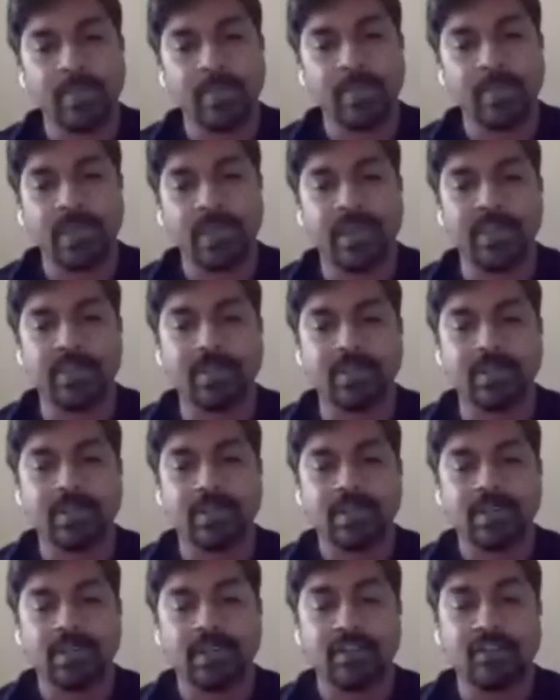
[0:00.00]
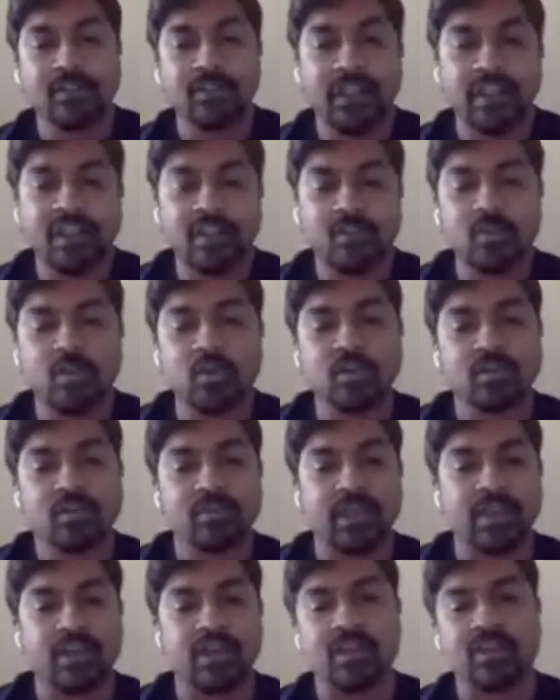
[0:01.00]
And Facebook,
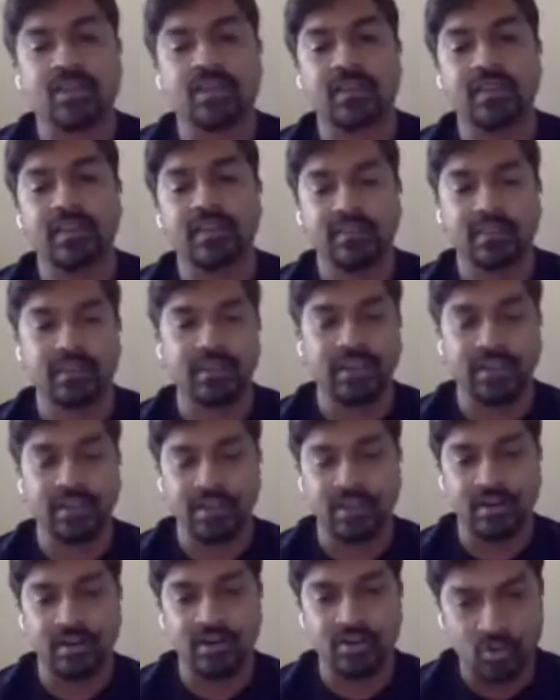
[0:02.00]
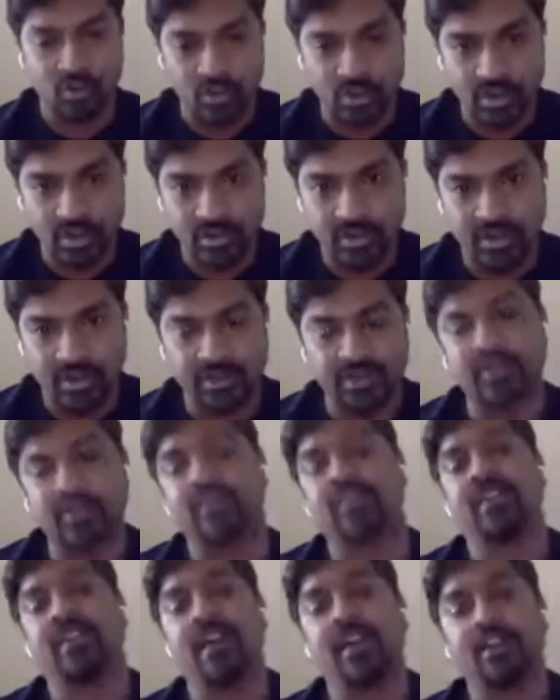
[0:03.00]
because is the data controller in
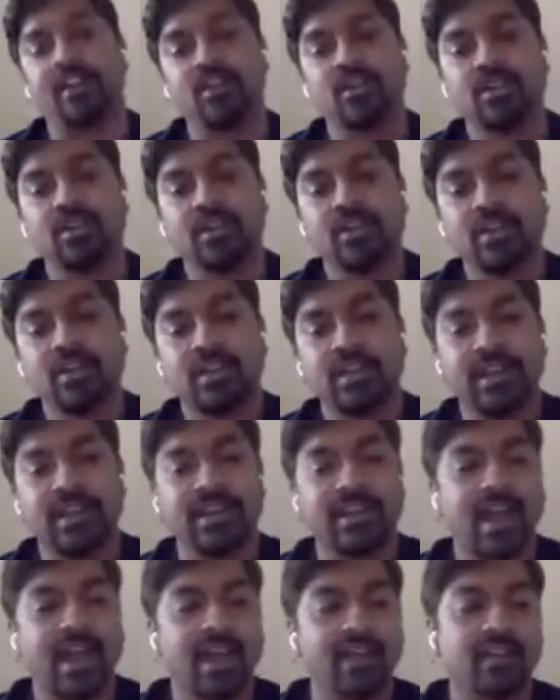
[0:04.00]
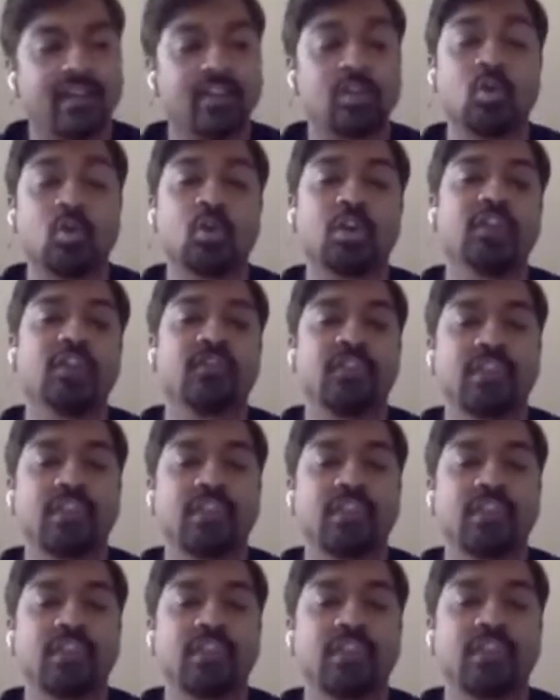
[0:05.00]
this scenario, it has a
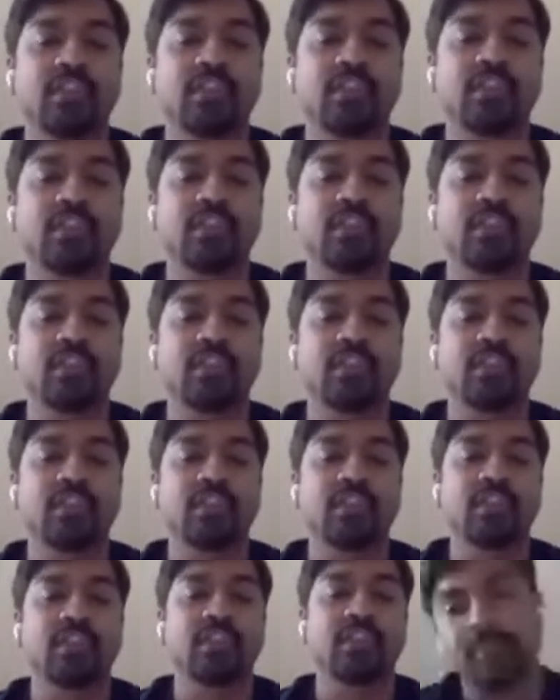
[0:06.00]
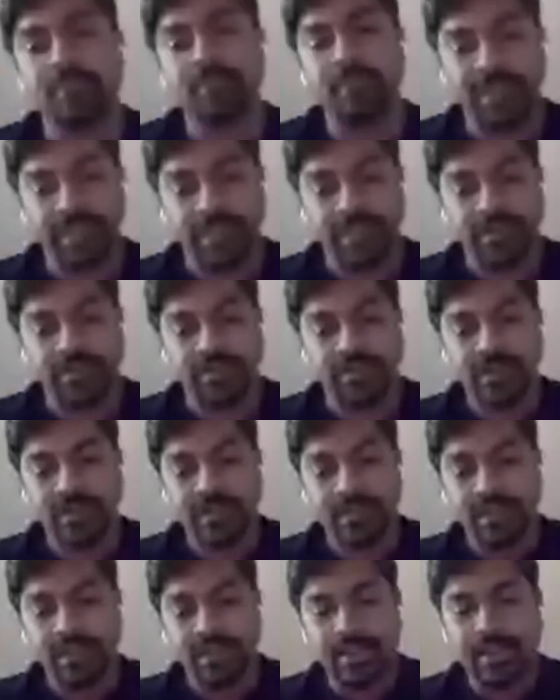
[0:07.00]
notification obligation. So what that means
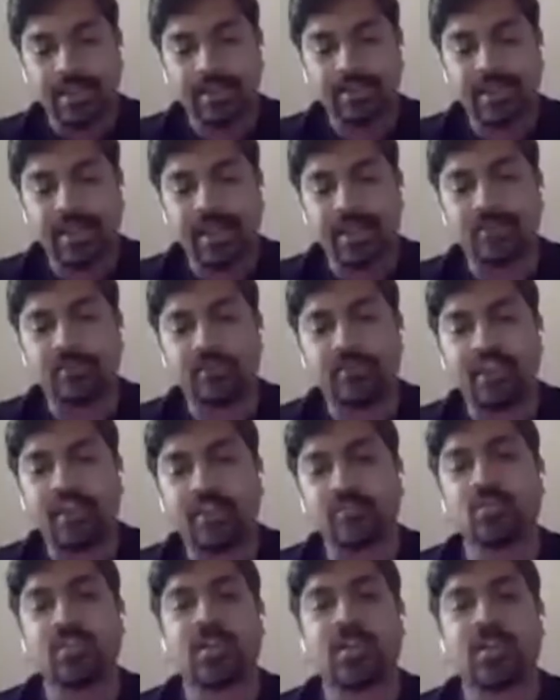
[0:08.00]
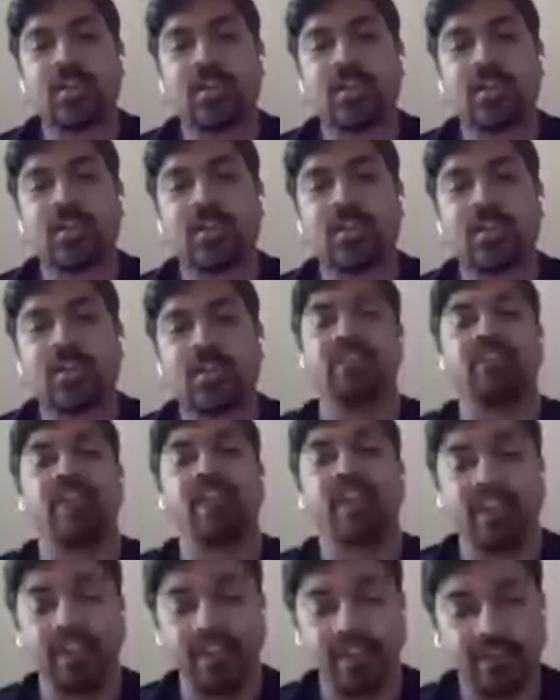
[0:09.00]
is that Facebook has to give me in
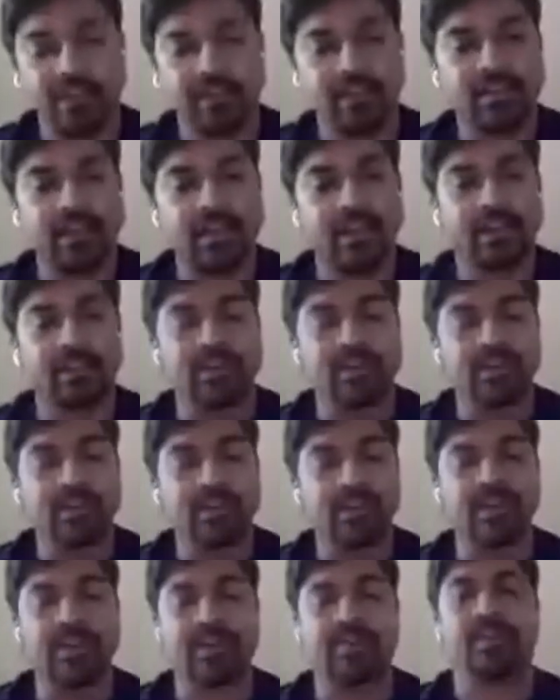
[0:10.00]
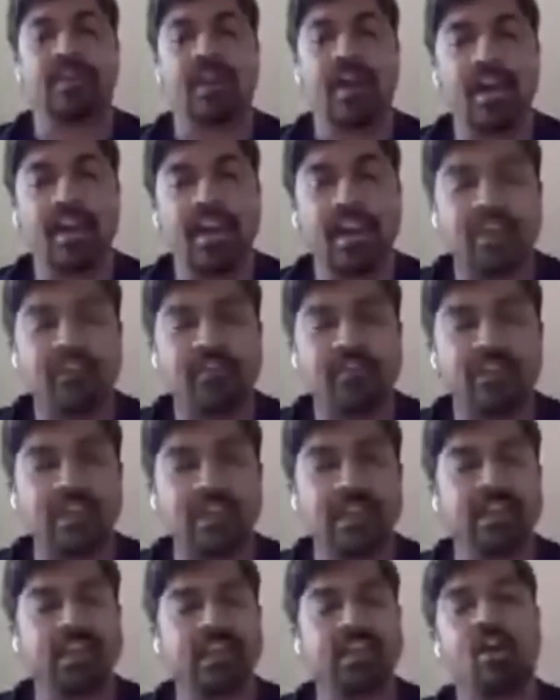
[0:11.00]
writing that yes, I have
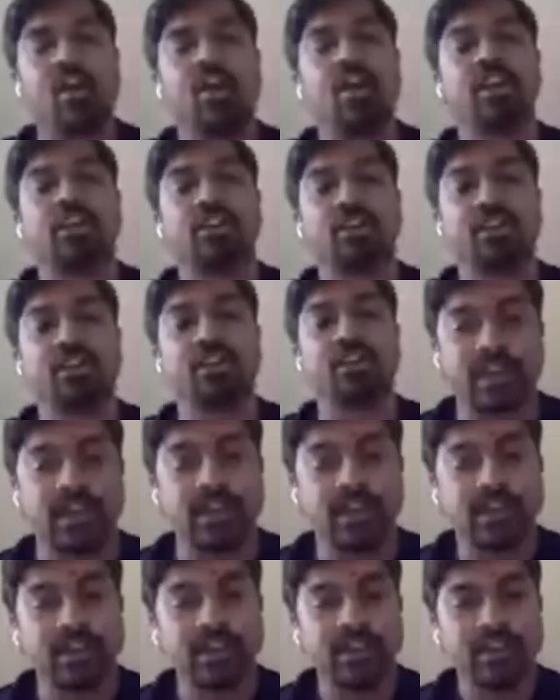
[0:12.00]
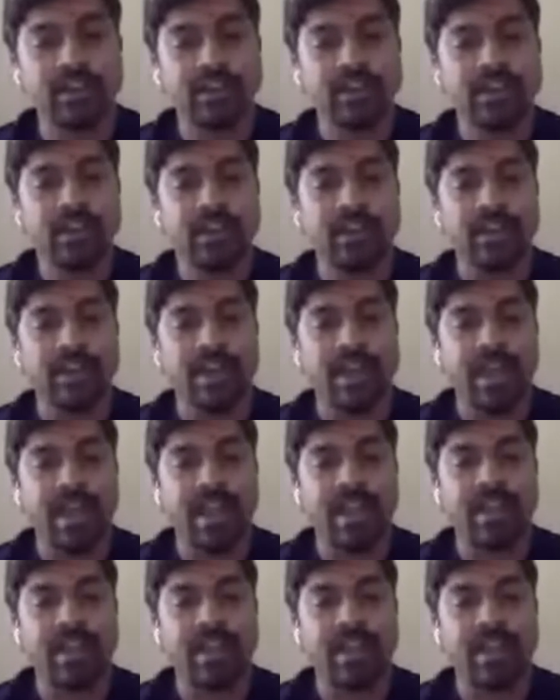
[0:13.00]
deleted all your data. And